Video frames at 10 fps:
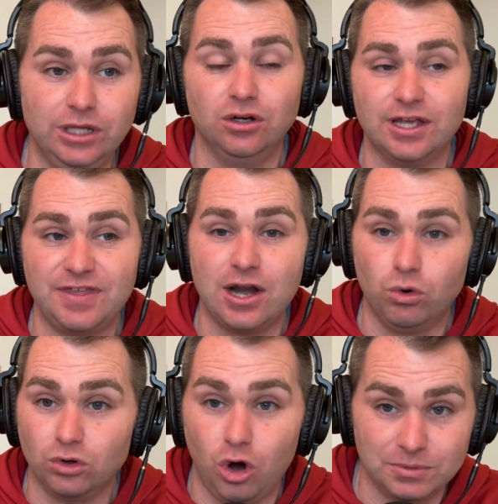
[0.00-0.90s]
look at that
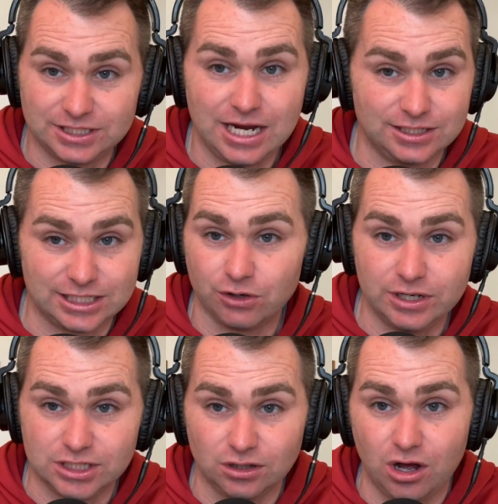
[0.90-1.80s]
Oklahoma State
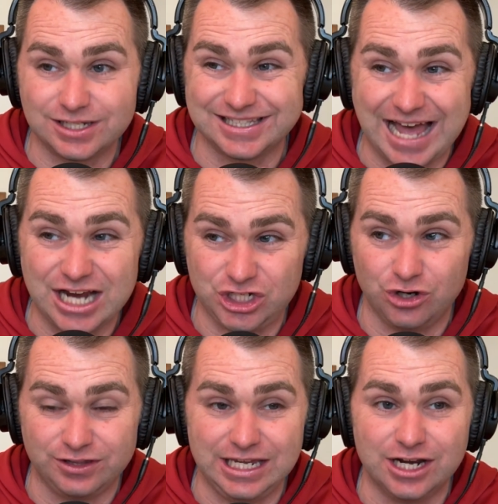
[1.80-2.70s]
series loss last year
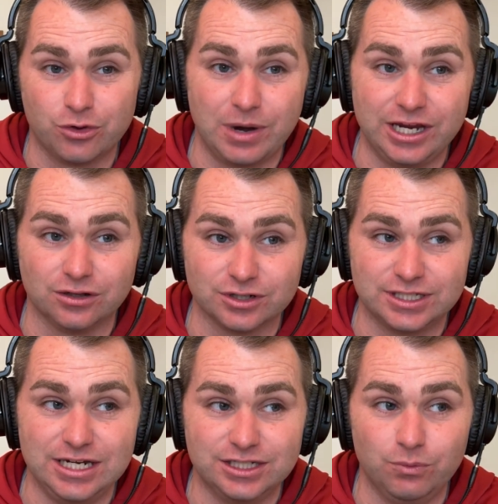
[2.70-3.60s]
at the end of the regular
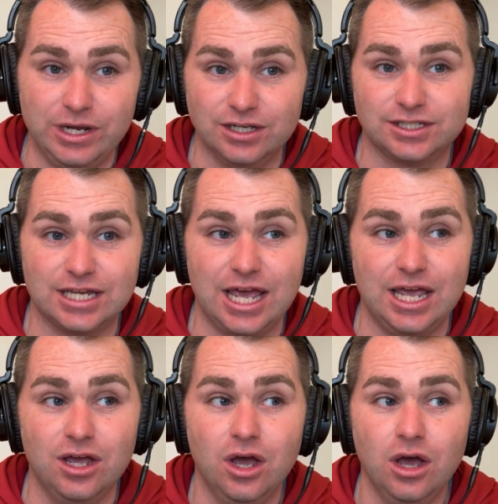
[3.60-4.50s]
season, we could
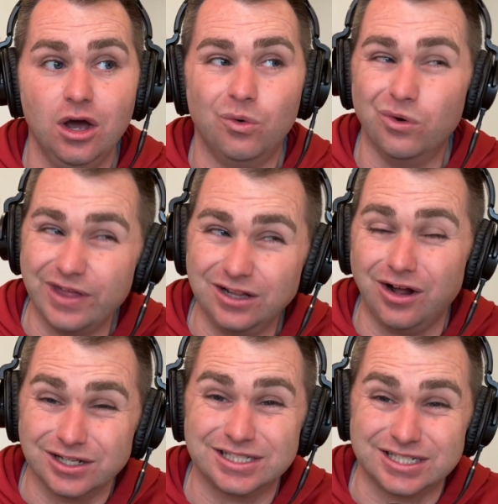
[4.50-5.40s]
say, well, they
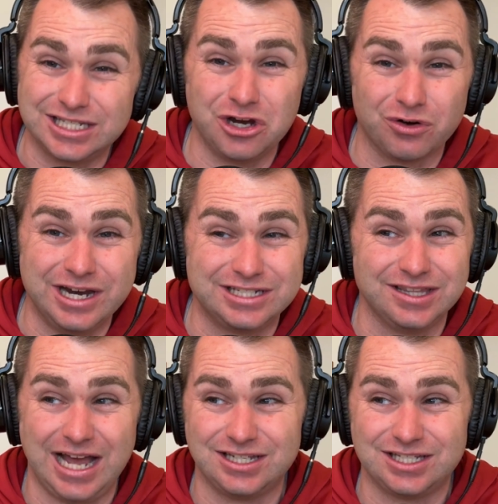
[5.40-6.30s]
lost the series,
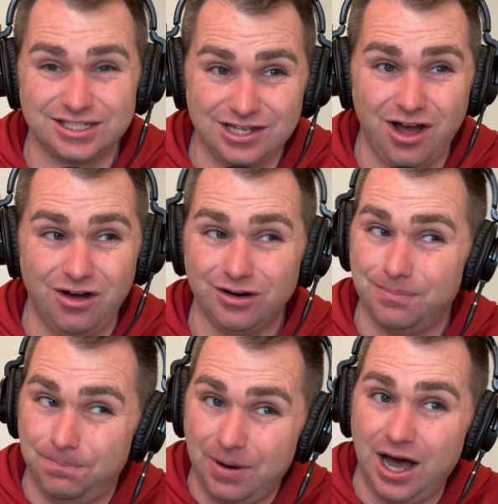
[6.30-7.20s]
and that stunk,
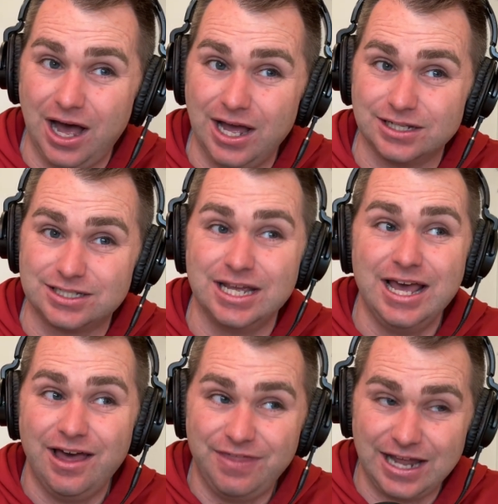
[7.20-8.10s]
but
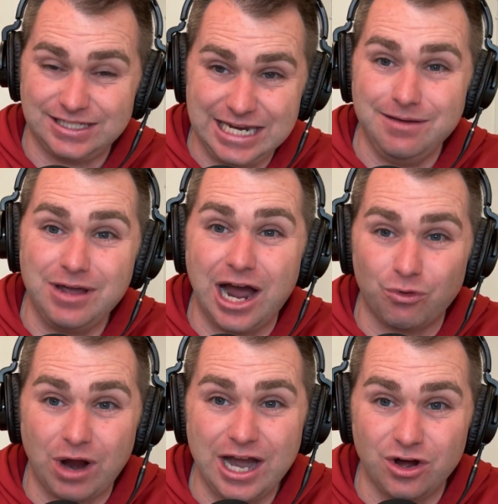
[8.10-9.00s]
that team got
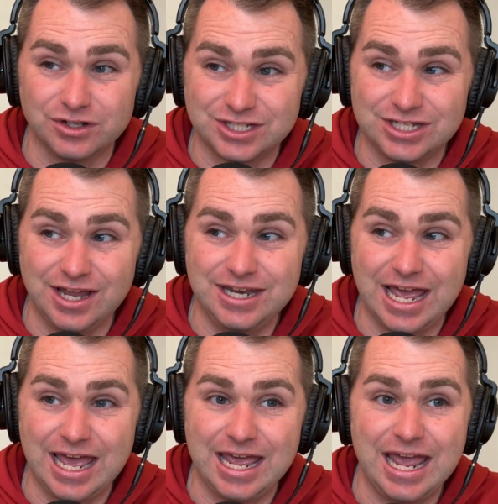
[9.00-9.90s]
right on
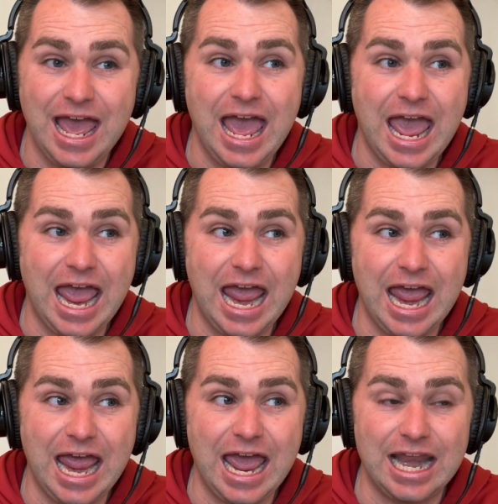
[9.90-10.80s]
Sunday,
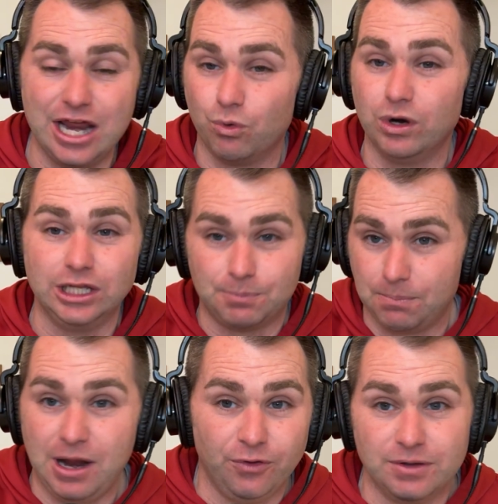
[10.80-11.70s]
and it really
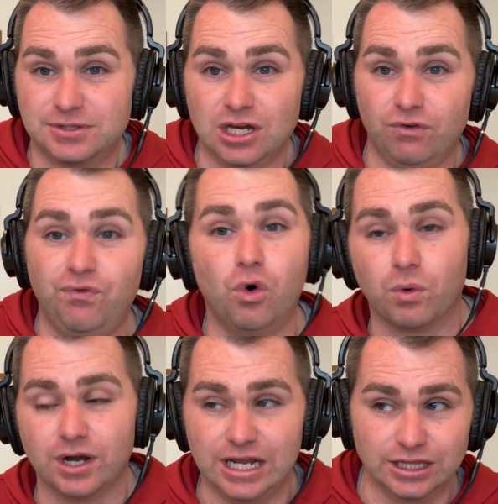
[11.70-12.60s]
propelled themselves
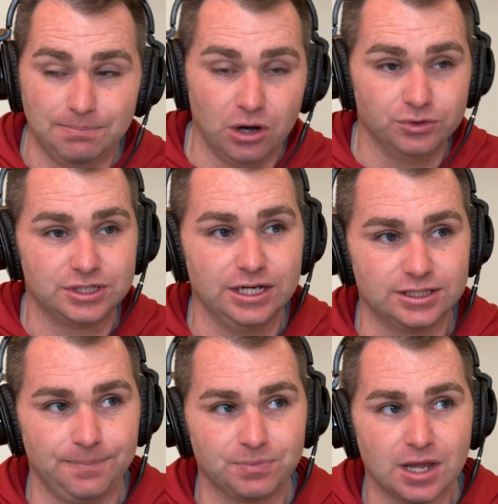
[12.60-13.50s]
forward in the postseason.